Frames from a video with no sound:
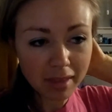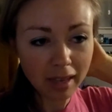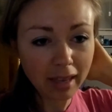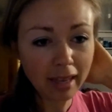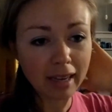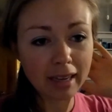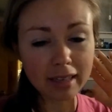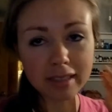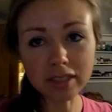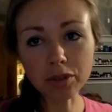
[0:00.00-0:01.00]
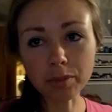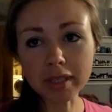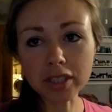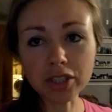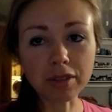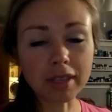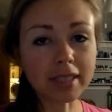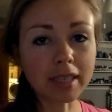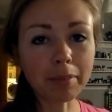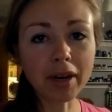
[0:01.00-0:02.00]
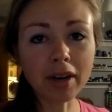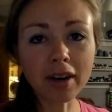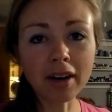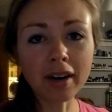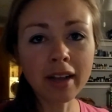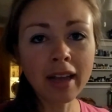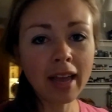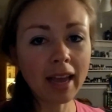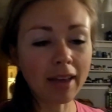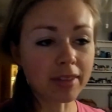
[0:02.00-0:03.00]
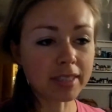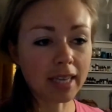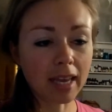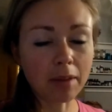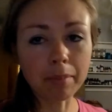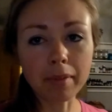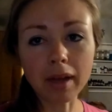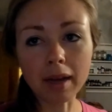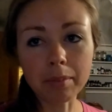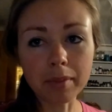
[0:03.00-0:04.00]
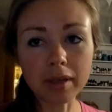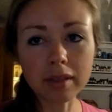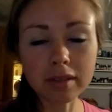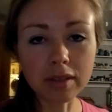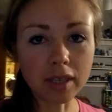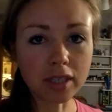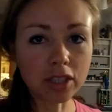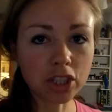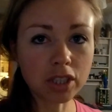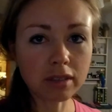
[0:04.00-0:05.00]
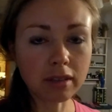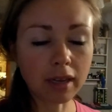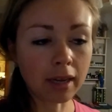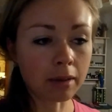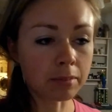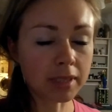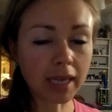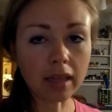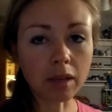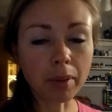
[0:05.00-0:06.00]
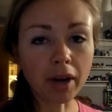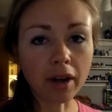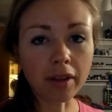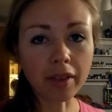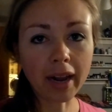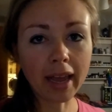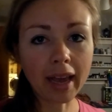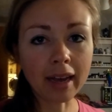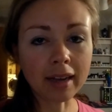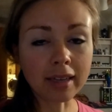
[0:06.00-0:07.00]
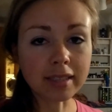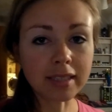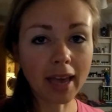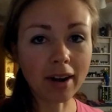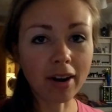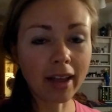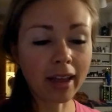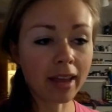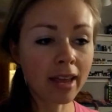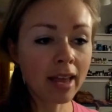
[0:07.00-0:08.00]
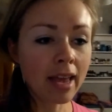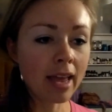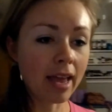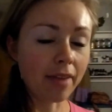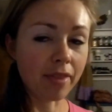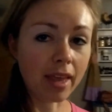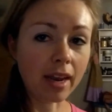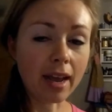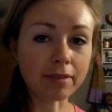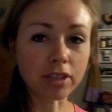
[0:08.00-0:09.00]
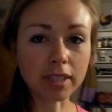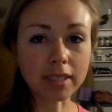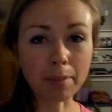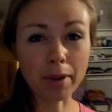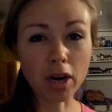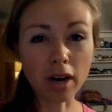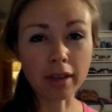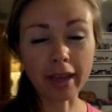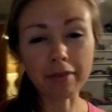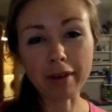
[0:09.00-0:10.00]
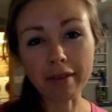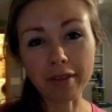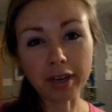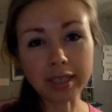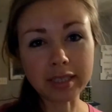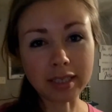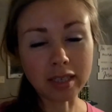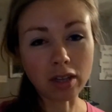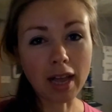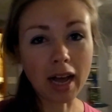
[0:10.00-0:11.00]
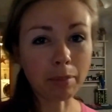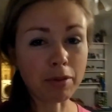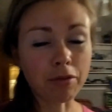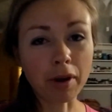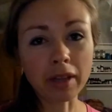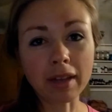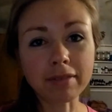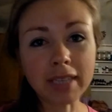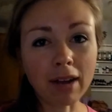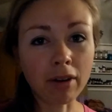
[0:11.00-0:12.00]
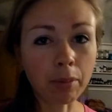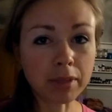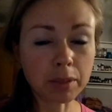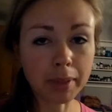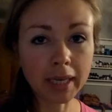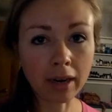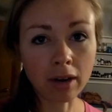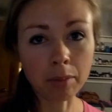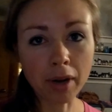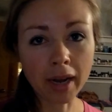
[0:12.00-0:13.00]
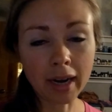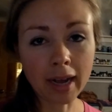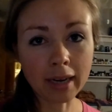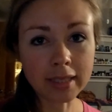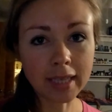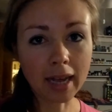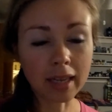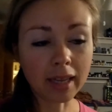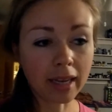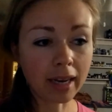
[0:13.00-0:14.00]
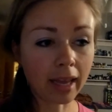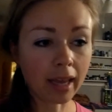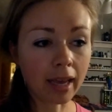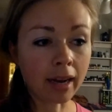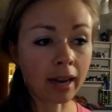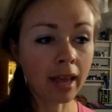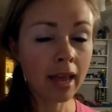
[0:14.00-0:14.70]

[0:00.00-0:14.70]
and went to the seminar, had the same lunch salad bar that I had on Saturday. And then after the seminar, like 5:30, 6 o'clock, before I left town, I went to Panera Bread, got a salad, and